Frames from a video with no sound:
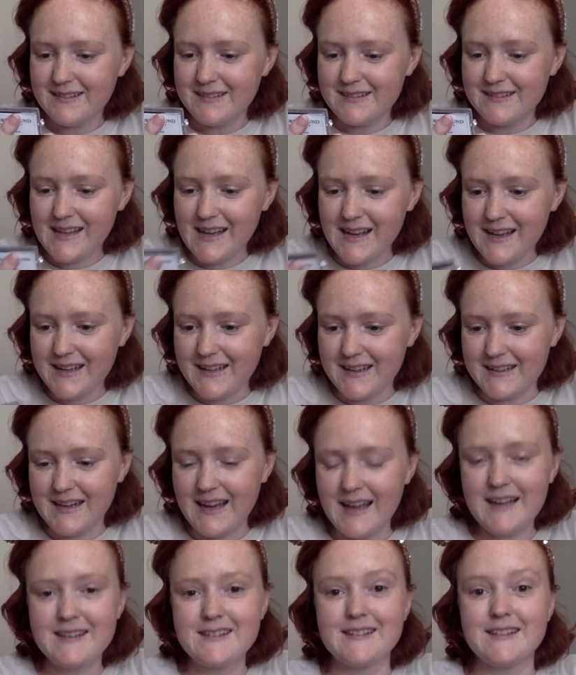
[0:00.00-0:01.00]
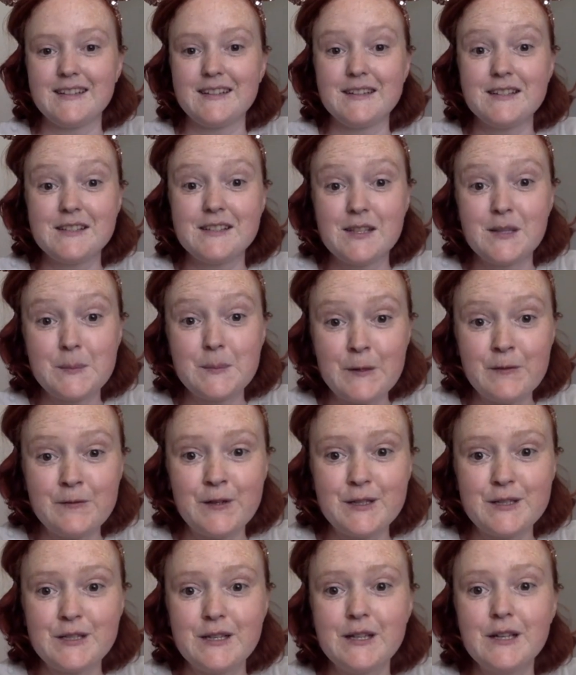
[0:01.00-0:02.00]
Yay, and excellent. And this is
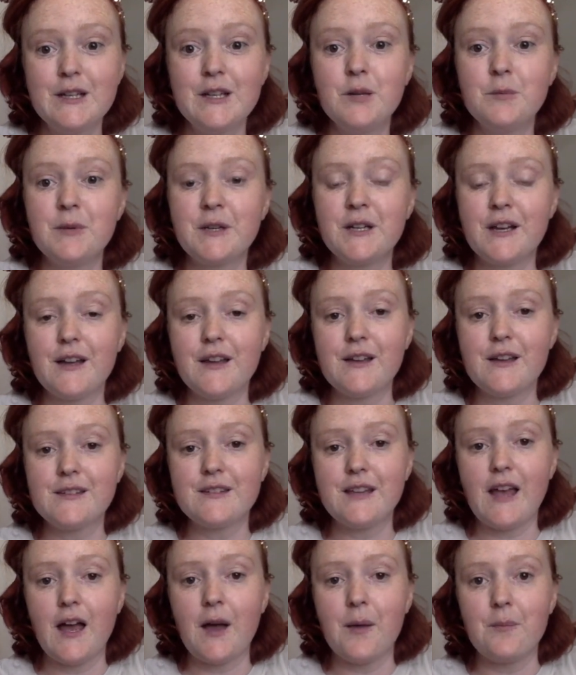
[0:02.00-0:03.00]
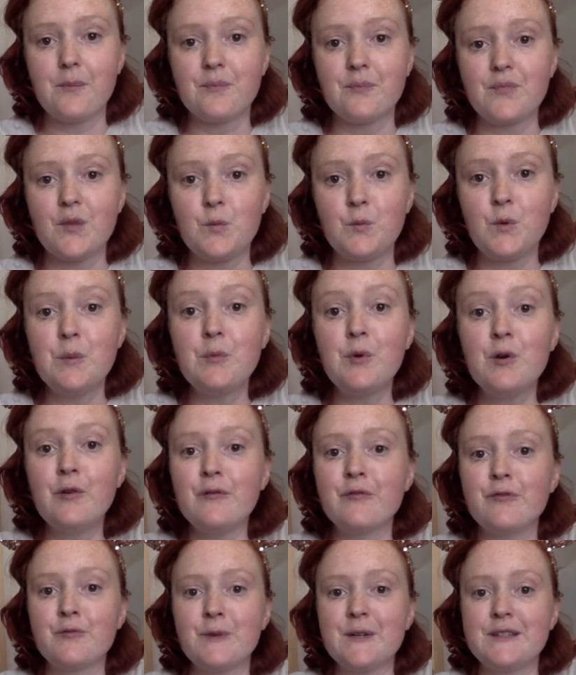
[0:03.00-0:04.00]
perfect because um, we
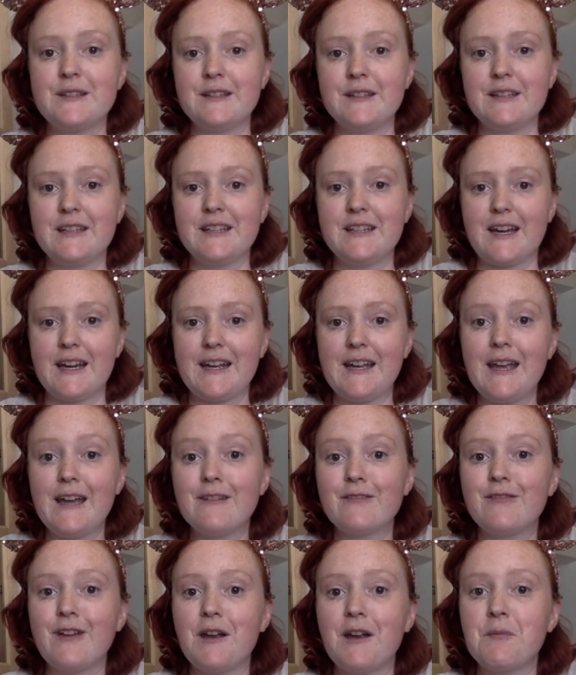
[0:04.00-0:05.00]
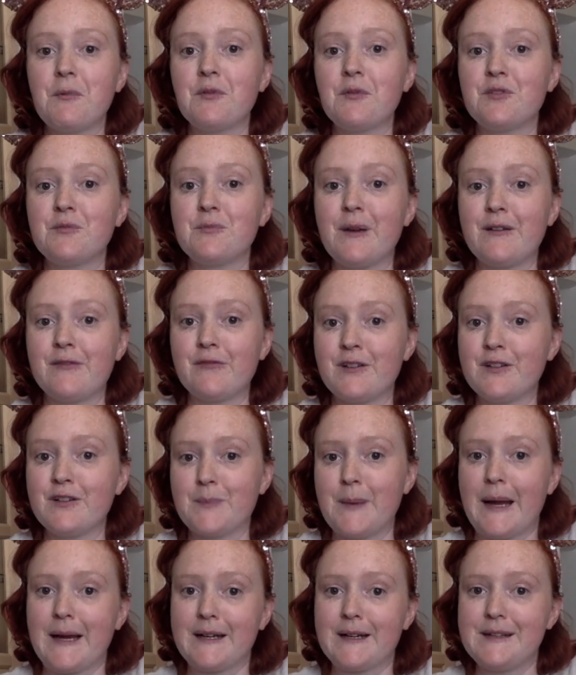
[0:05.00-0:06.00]
moved recently and I can't find most of my fridge
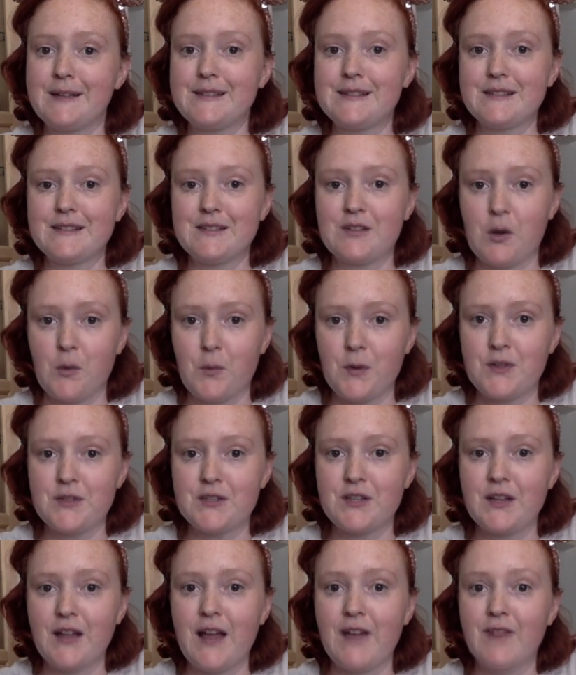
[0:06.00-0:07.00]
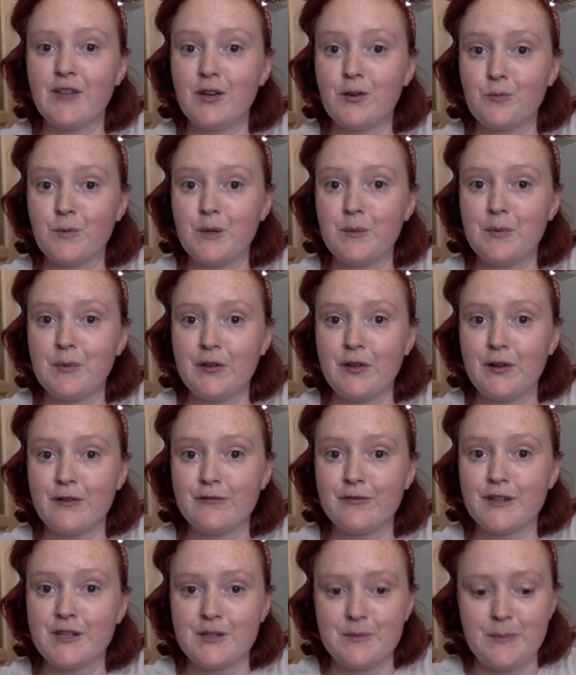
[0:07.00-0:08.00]
magnets. So we're still having to rebuild our
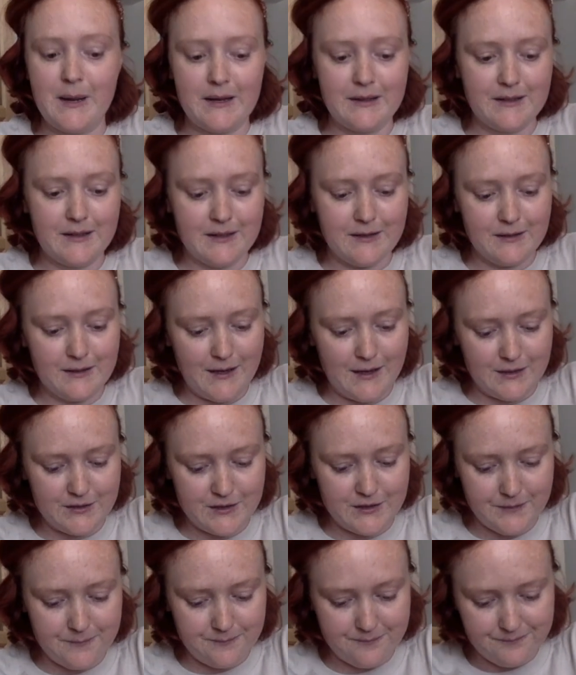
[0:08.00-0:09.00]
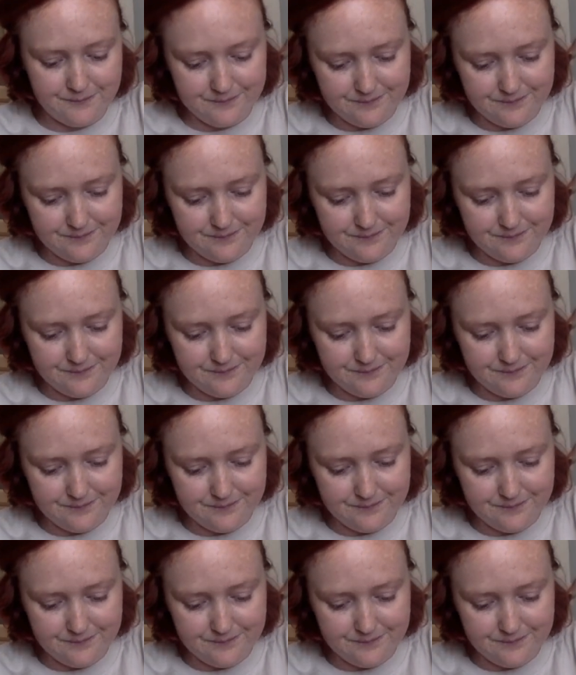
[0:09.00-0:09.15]
fridge magnet collection.